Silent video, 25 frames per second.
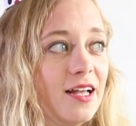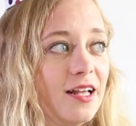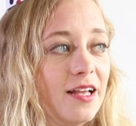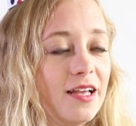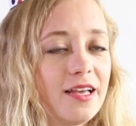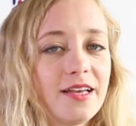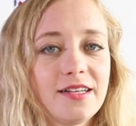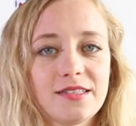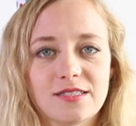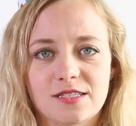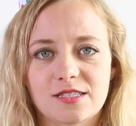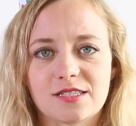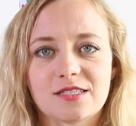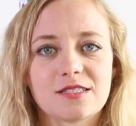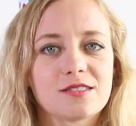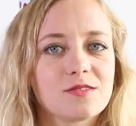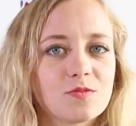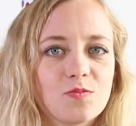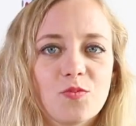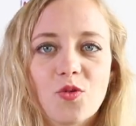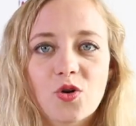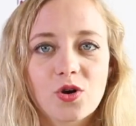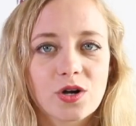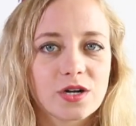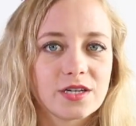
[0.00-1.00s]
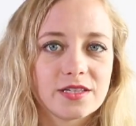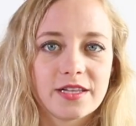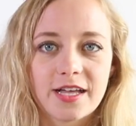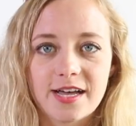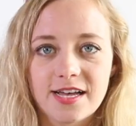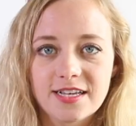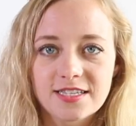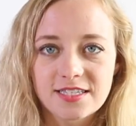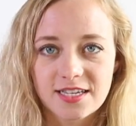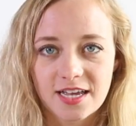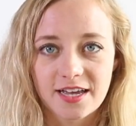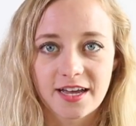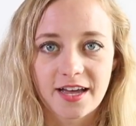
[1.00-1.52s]
It's more or
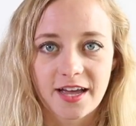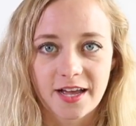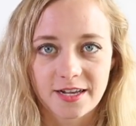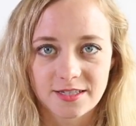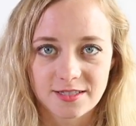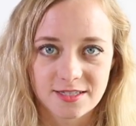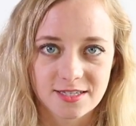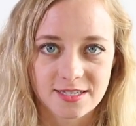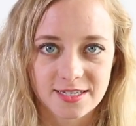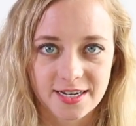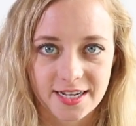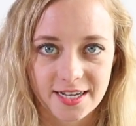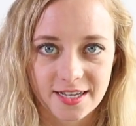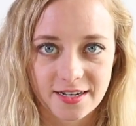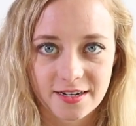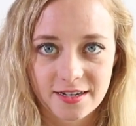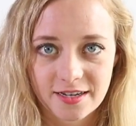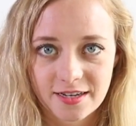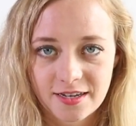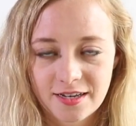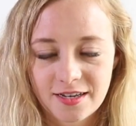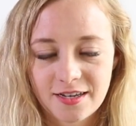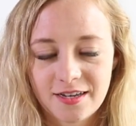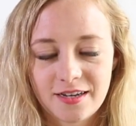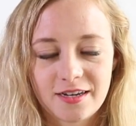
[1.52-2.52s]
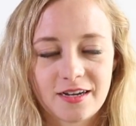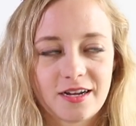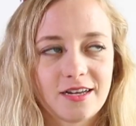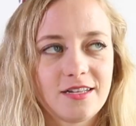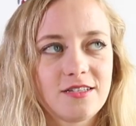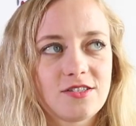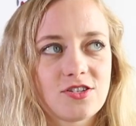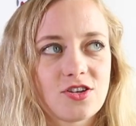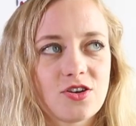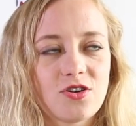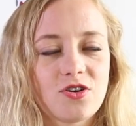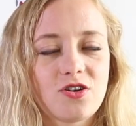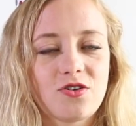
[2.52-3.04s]
less a headstand. And
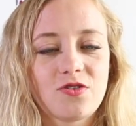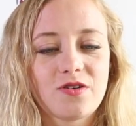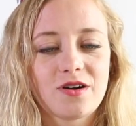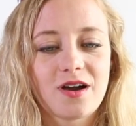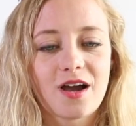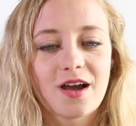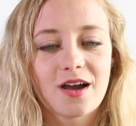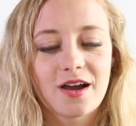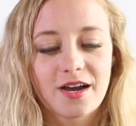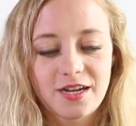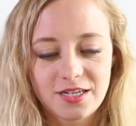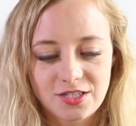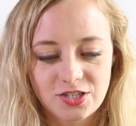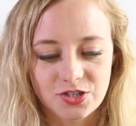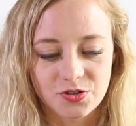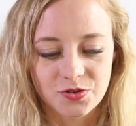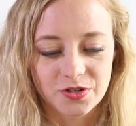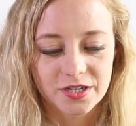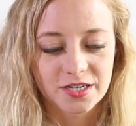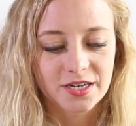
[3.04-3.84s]
so I do